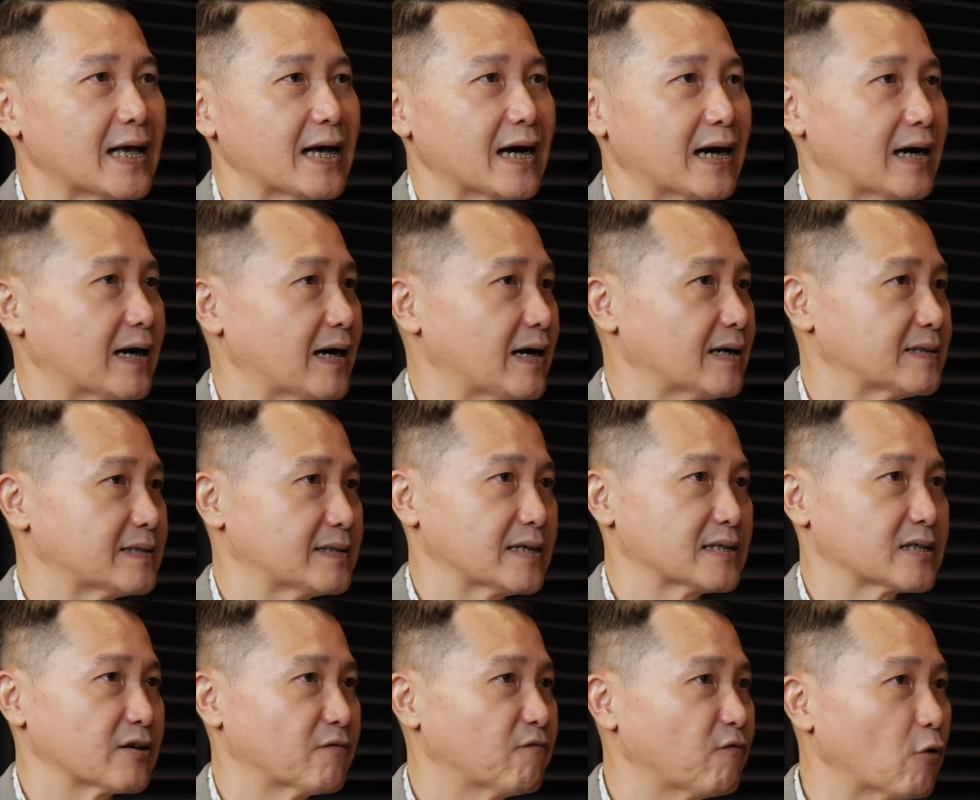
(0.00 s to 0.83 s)

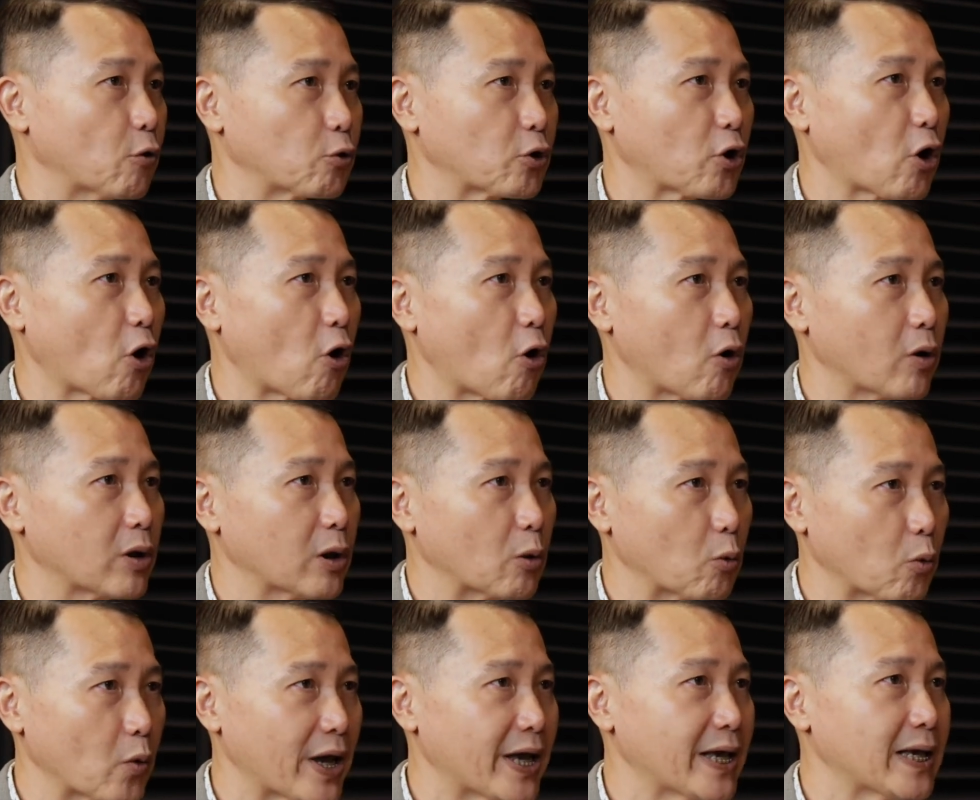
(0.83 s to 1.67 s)
just a phone call
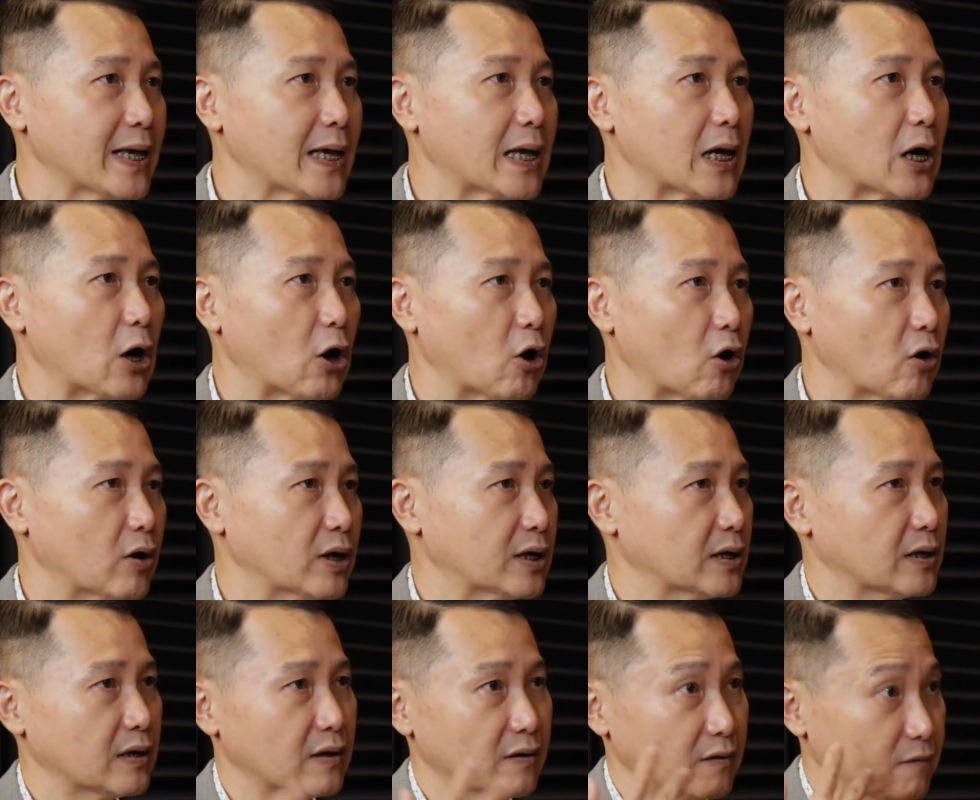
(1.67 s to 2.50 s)
away or
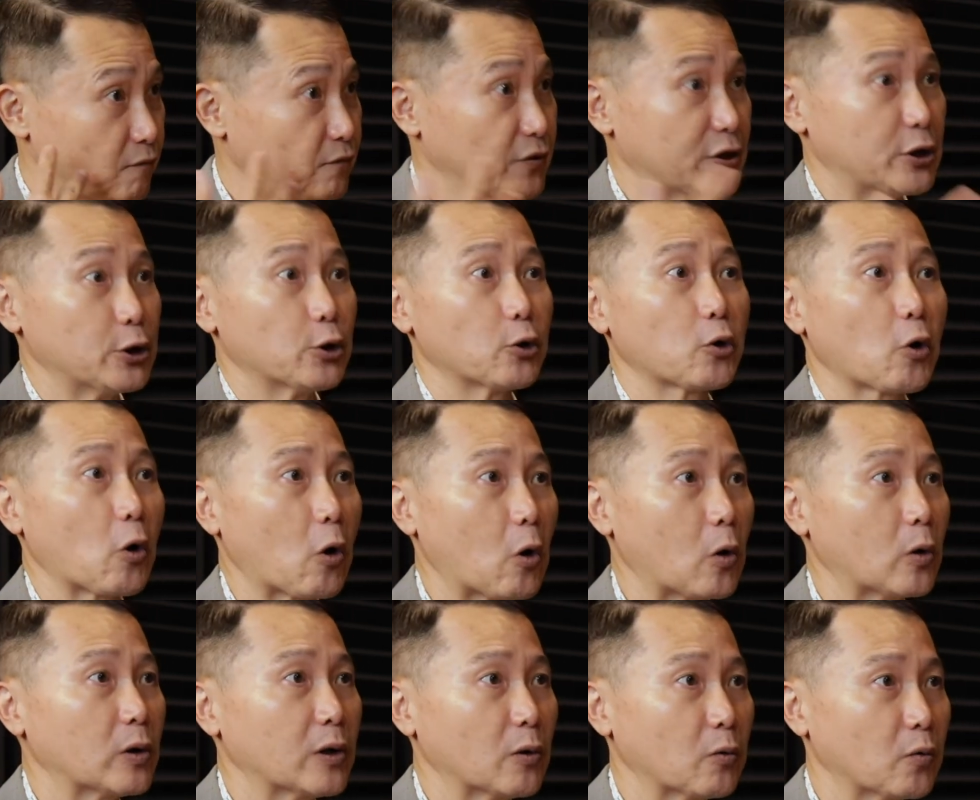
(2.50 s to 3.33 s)
a video
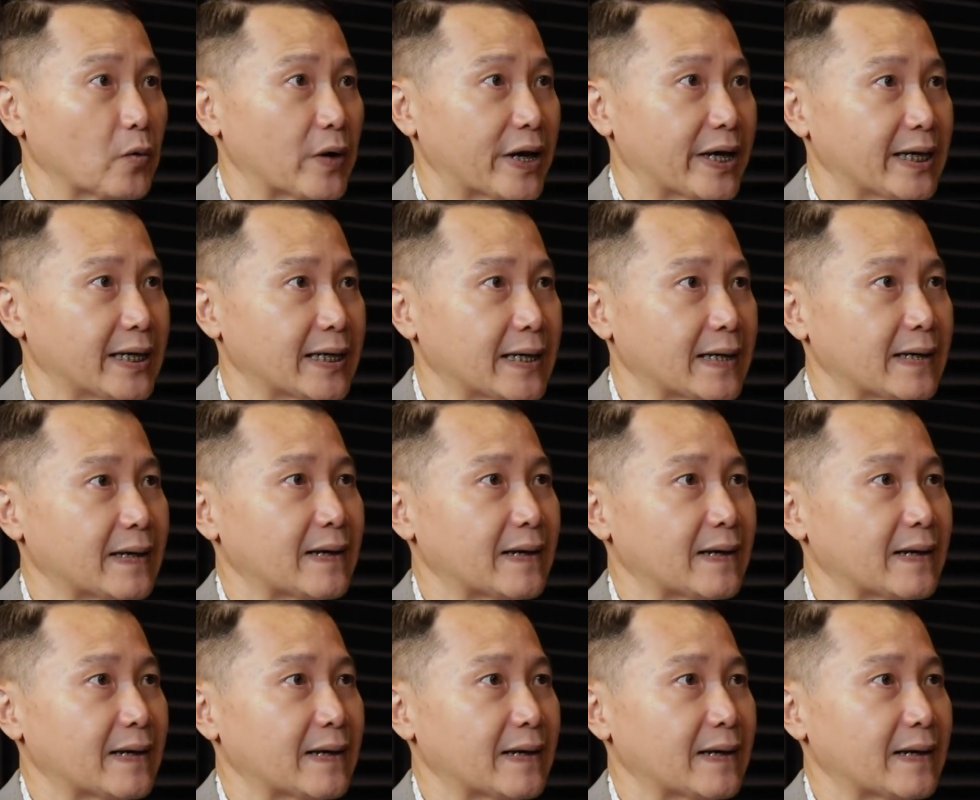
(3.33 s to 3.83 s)
call away.